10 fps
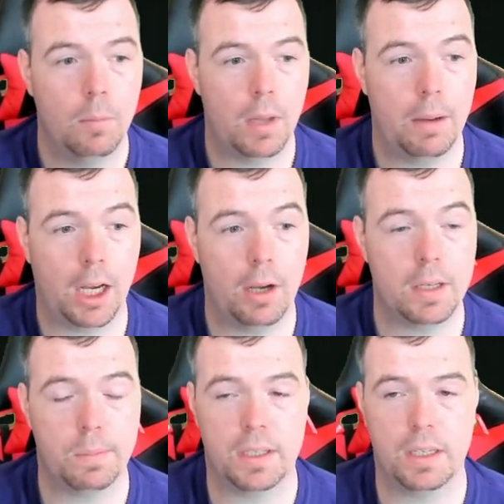But there we go.
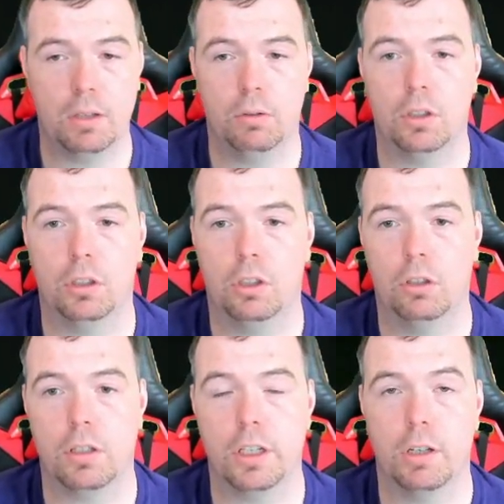SBC all done. Good
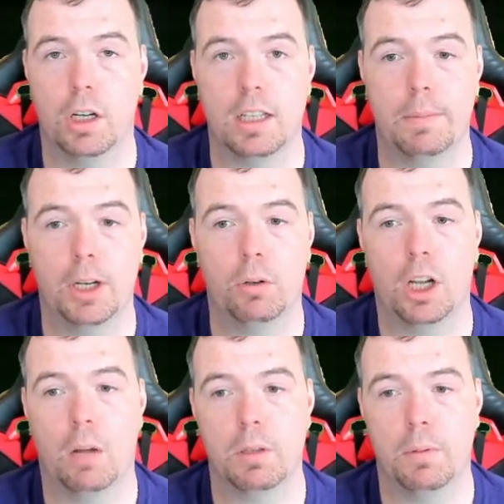luck to you guys. Let me know in the
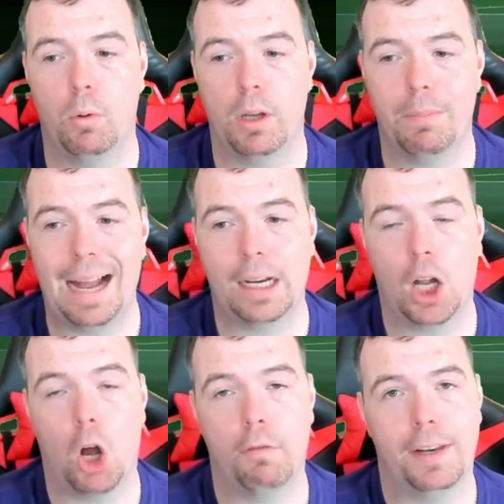comments below what you pack.
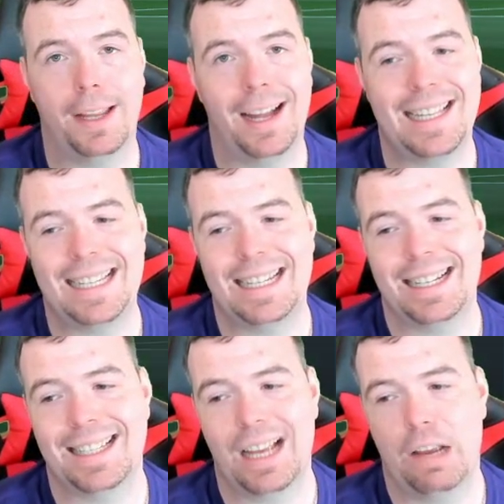Hopefully, I
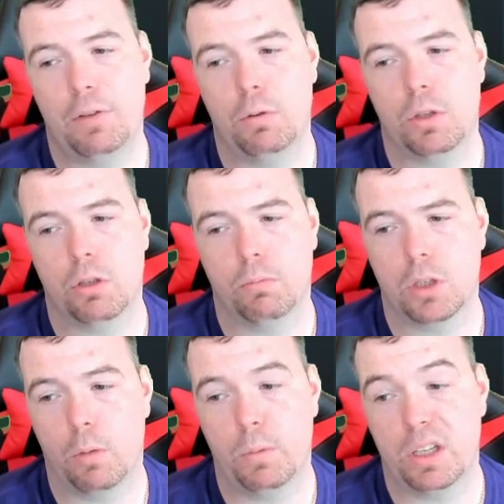did save you some
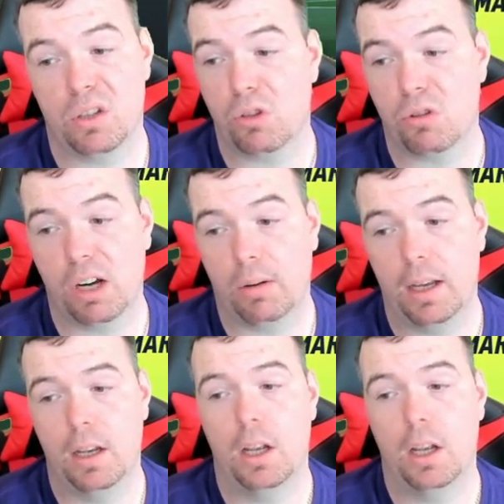time. It's sold straight away.